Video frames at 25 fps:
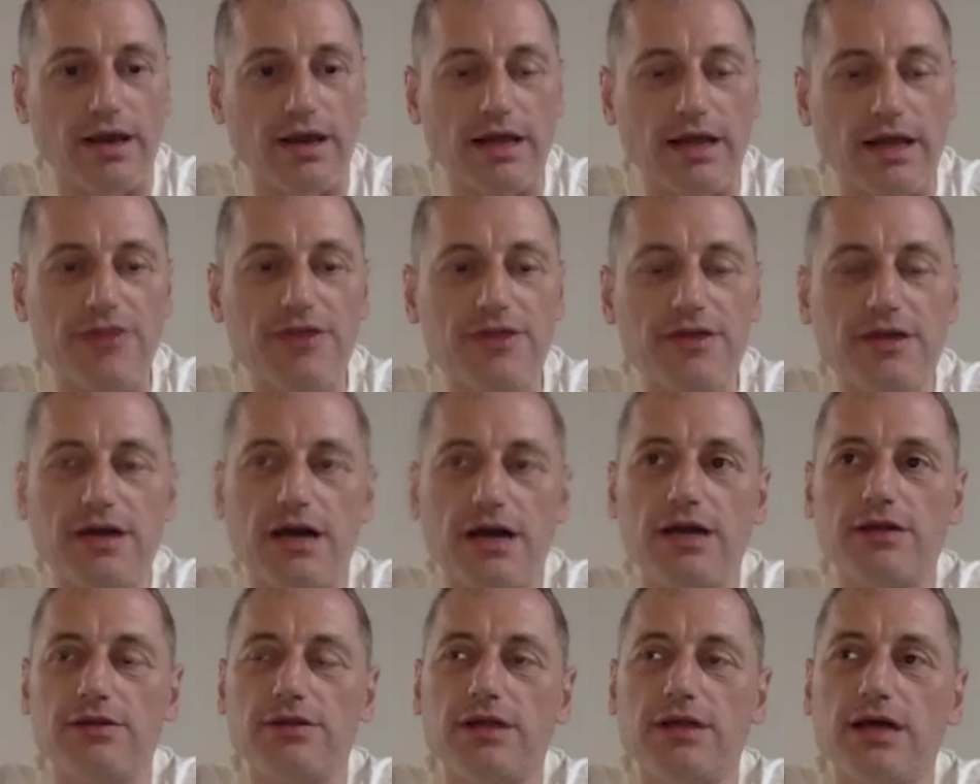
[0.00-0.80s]
I
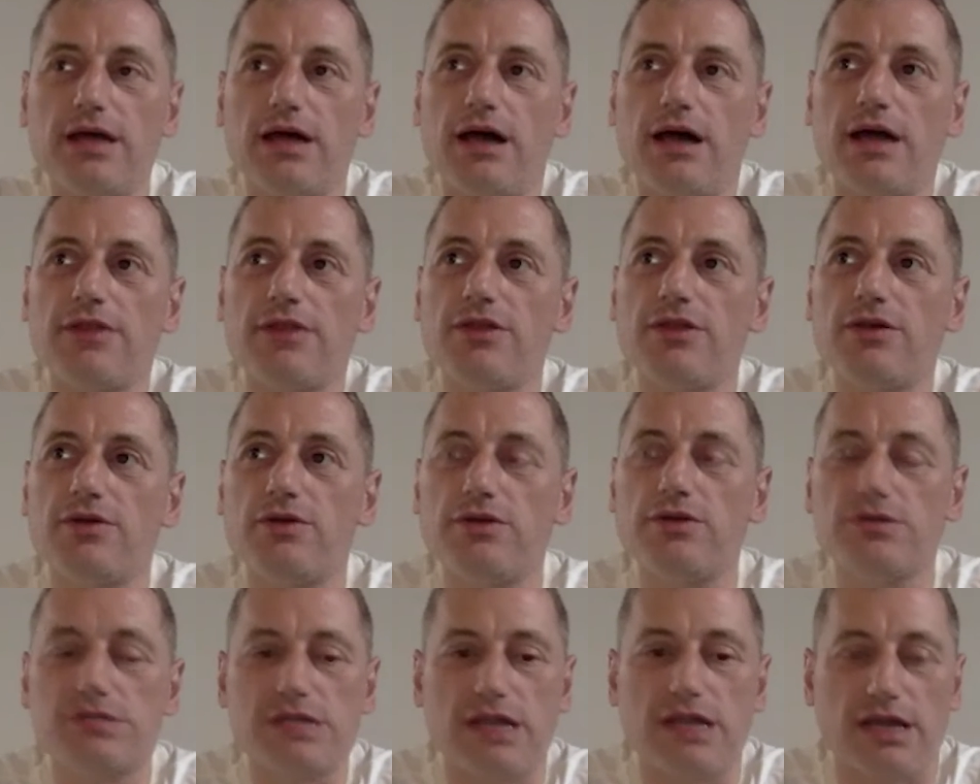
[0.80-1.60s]
think
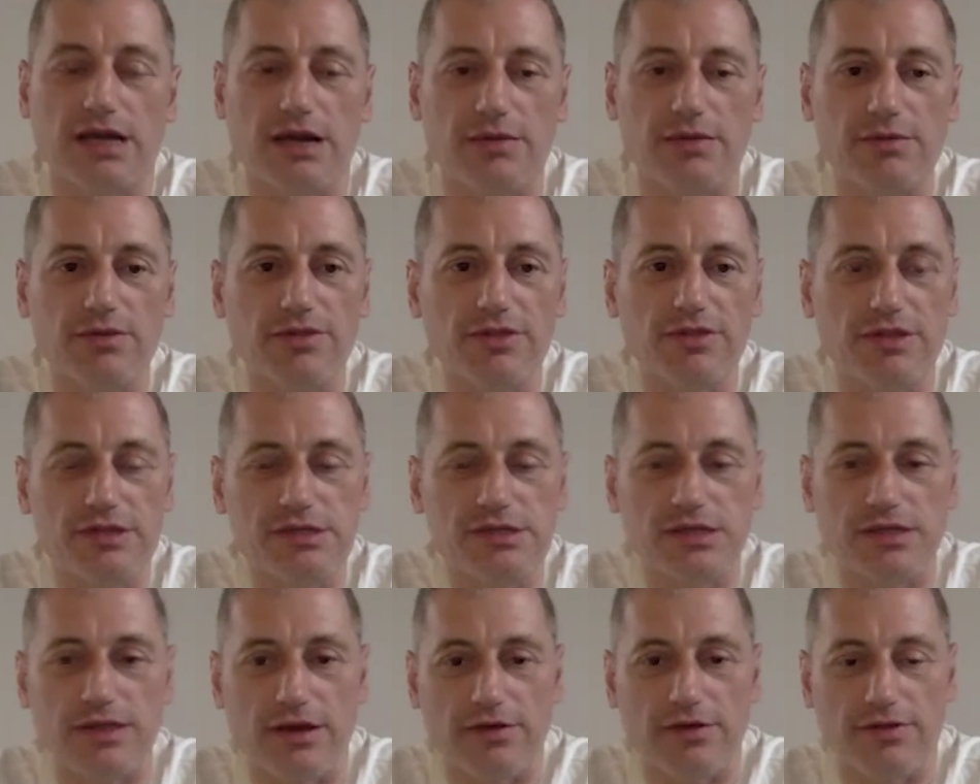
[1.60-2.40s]
you said a couple things
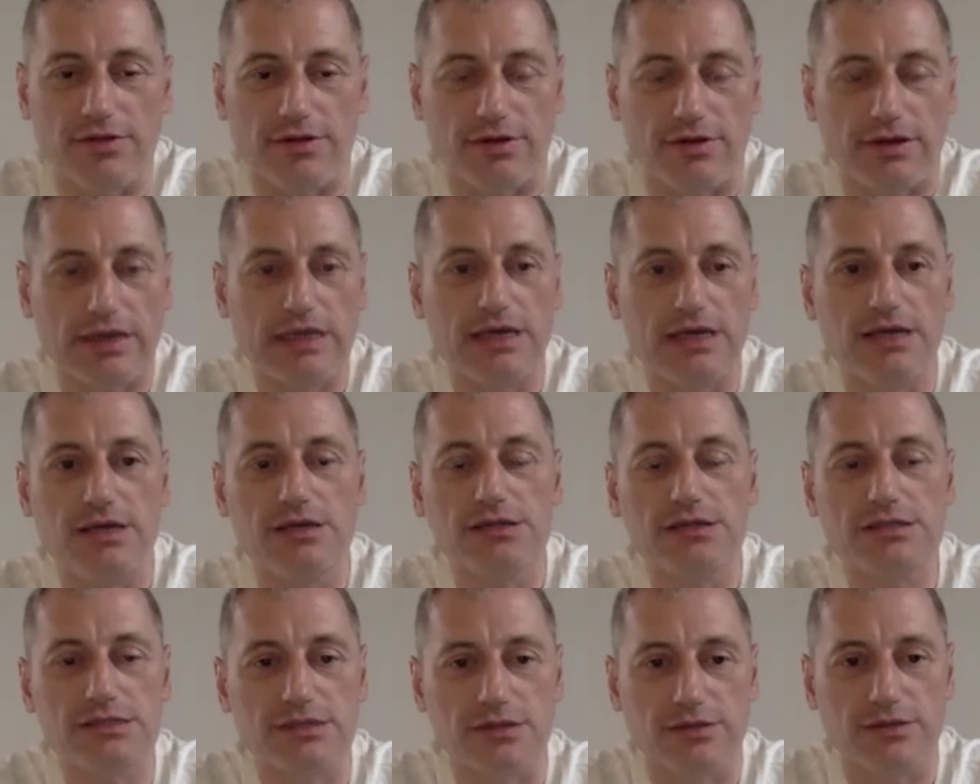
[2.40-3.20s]
in there that are
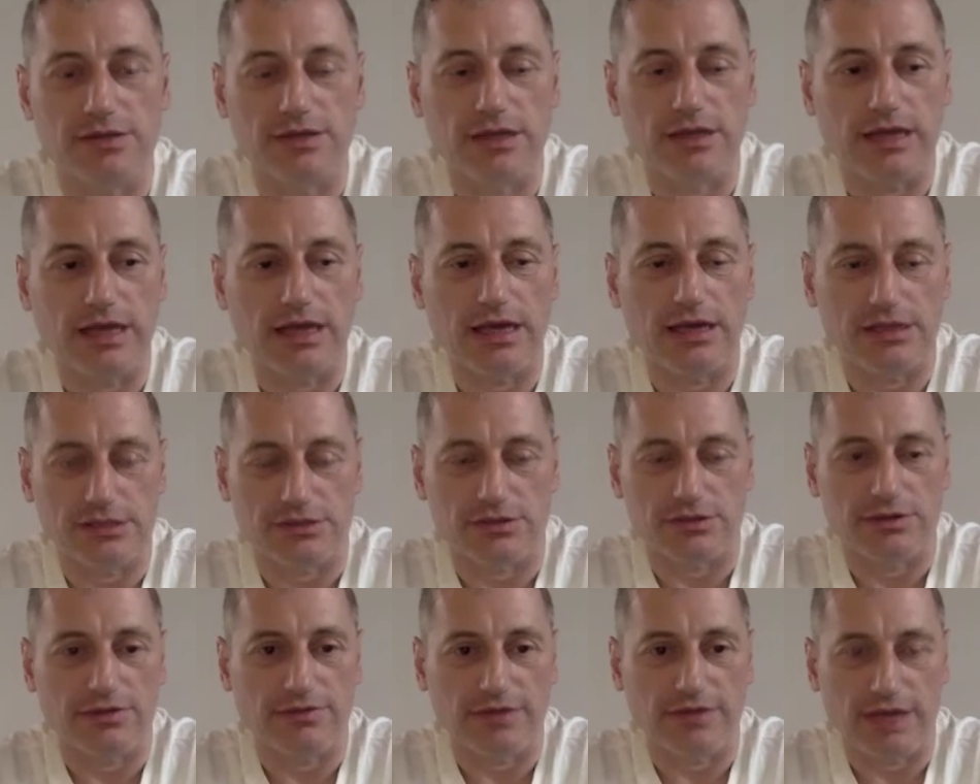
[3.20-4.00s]
keys to the
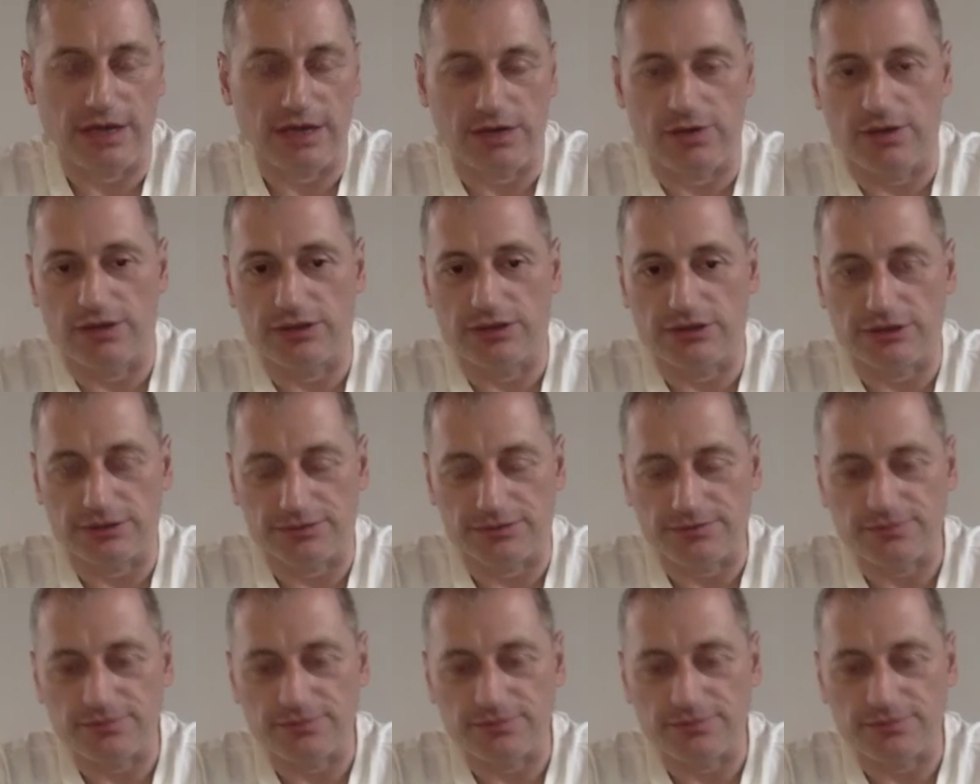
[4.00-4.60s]
answering of that question.